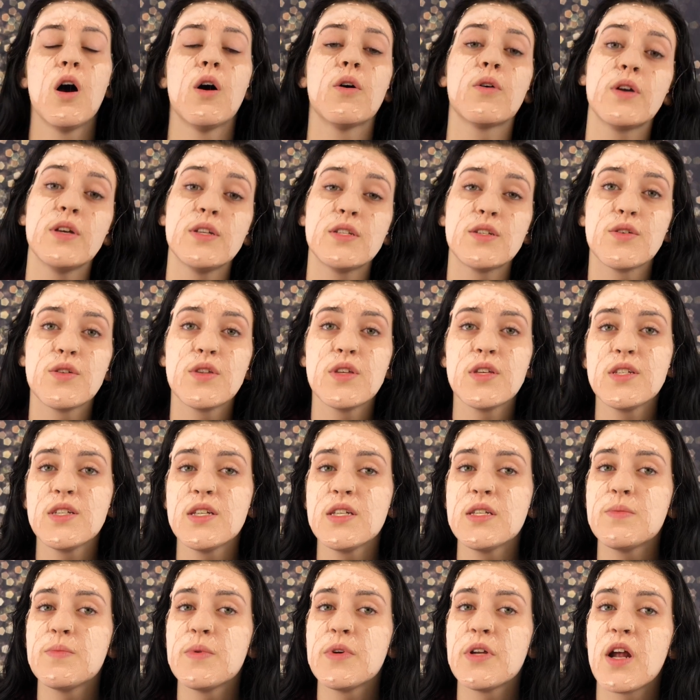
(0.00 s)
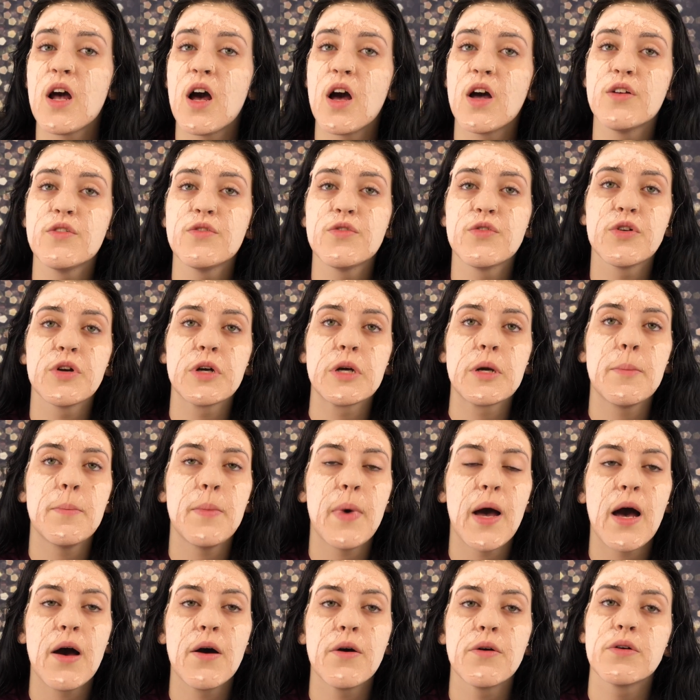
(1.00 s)
Okay, so this has been on for
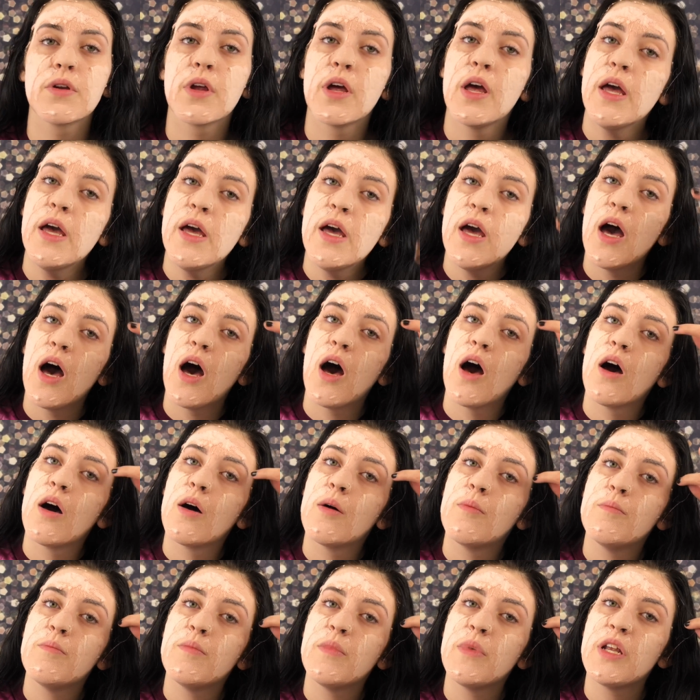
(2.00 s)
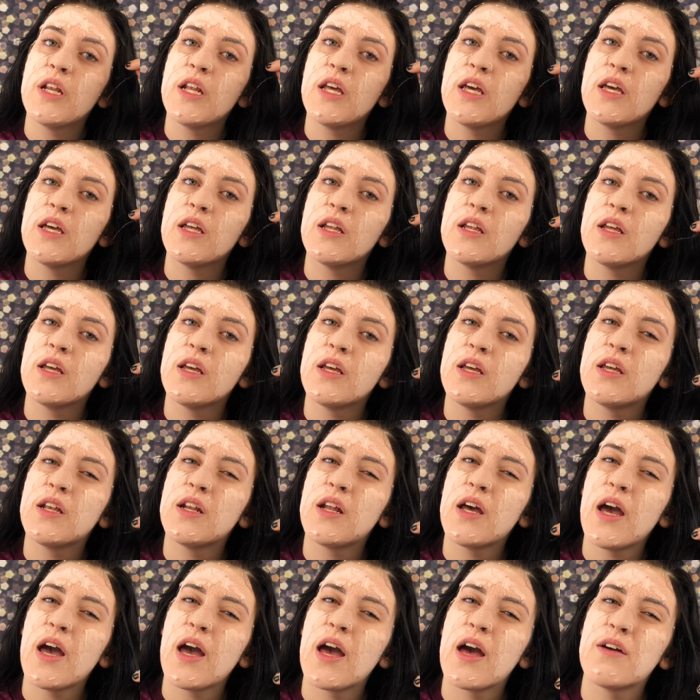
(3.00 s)
about a minute and a
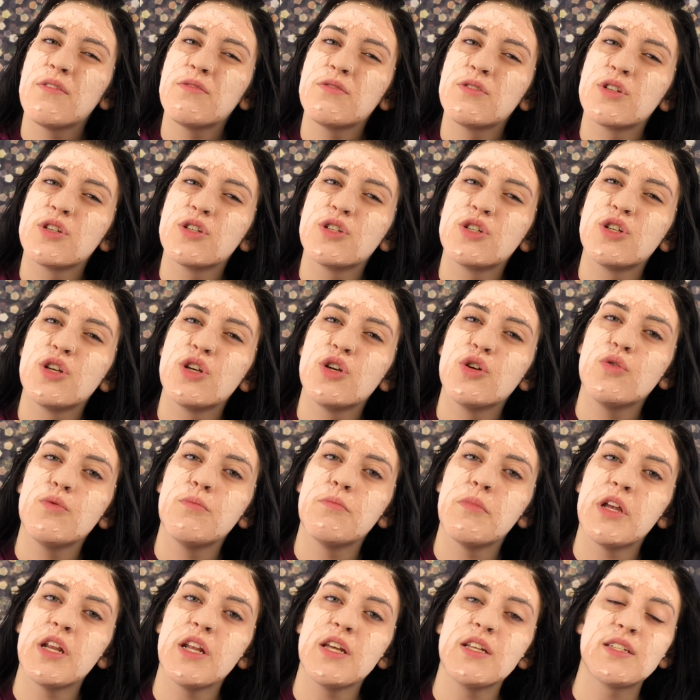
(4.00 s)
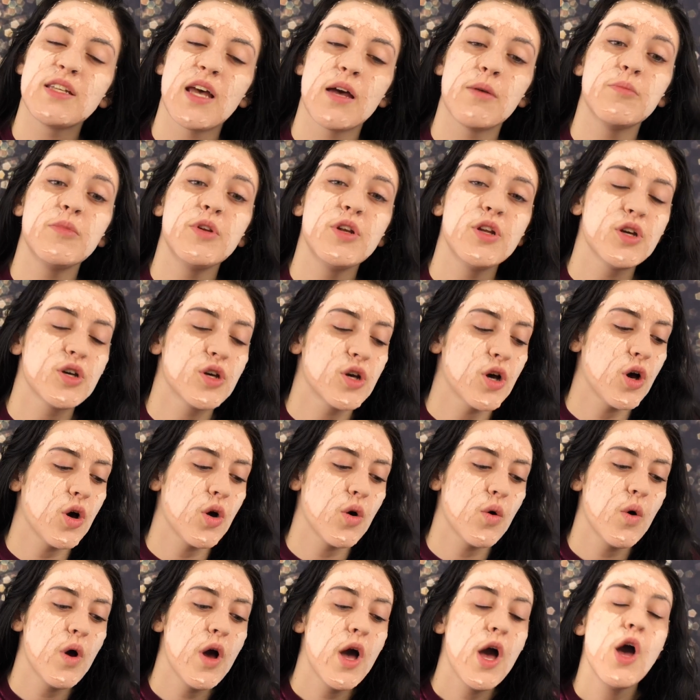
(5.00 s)
half to 2 minutes. I'm gonna
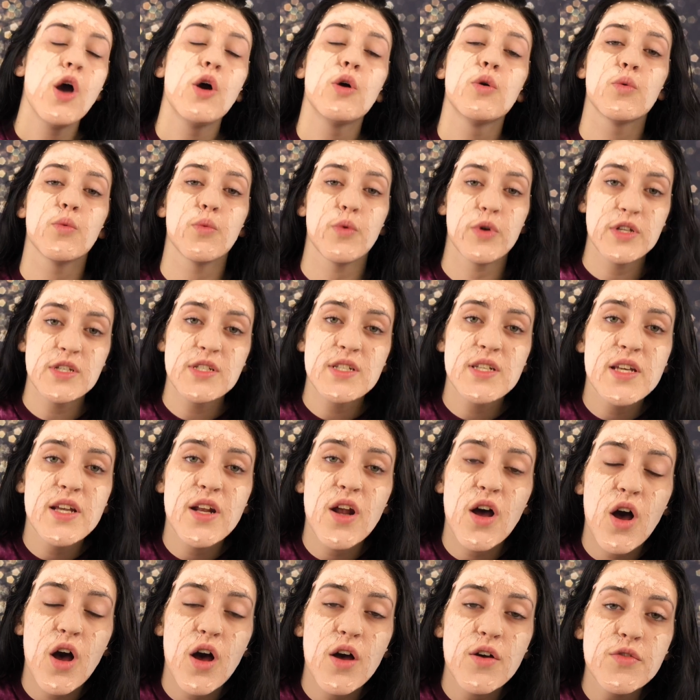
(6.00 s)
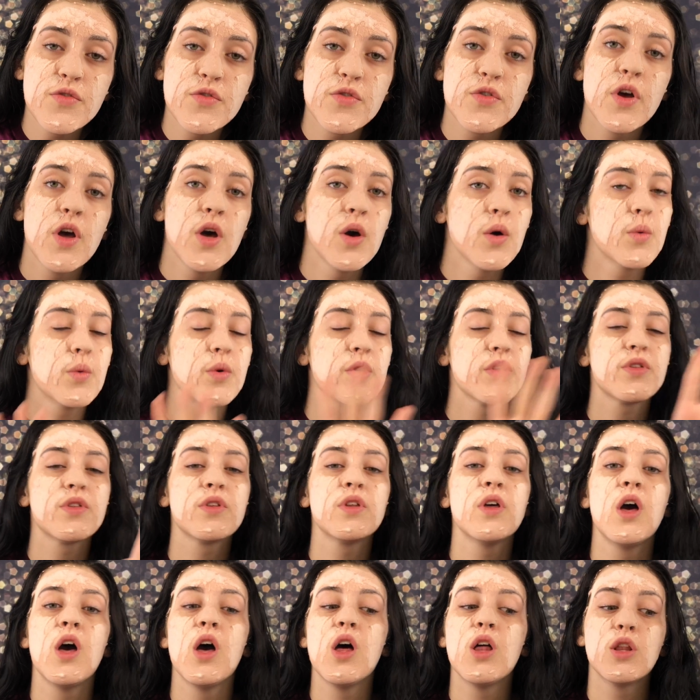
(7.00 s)
go rinse it off with
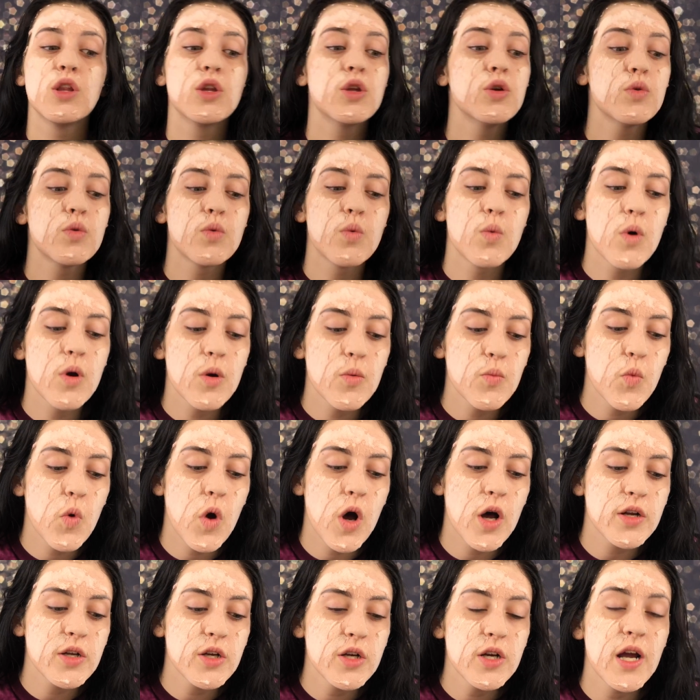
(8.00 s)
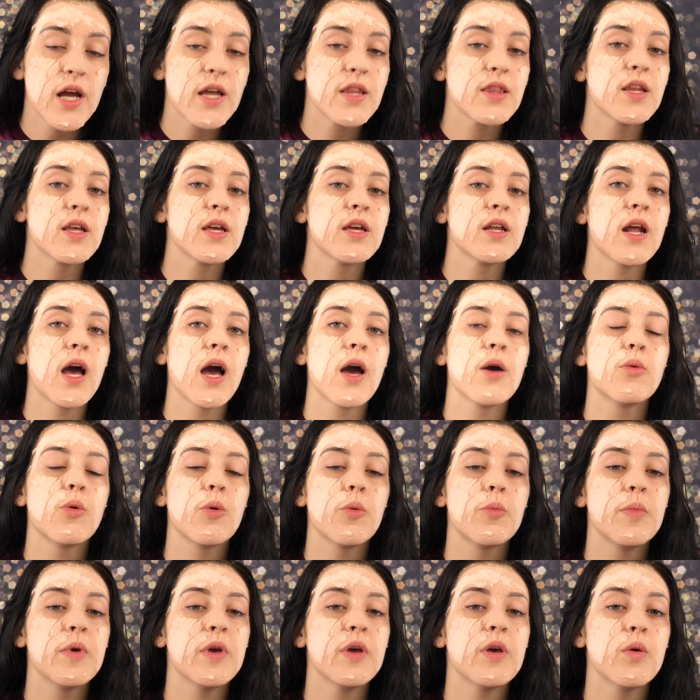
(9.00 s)
lukewarm water, and then I will
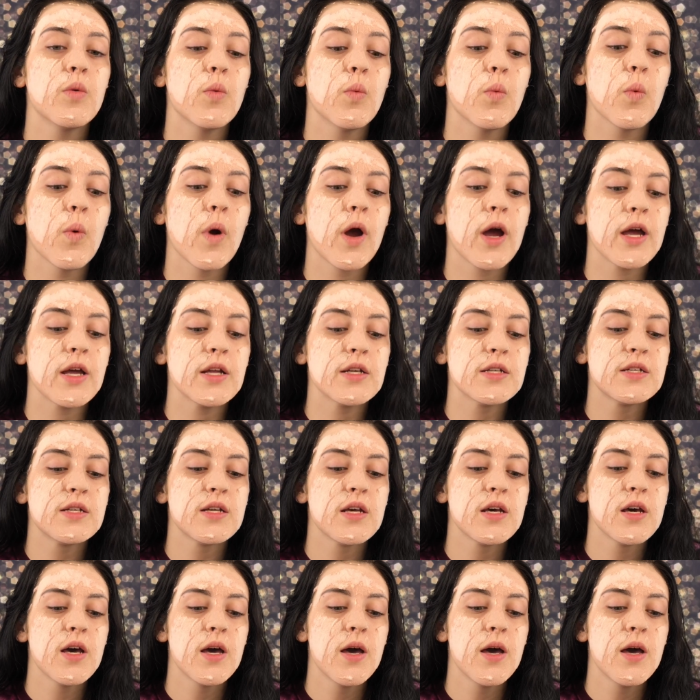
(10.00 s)
be right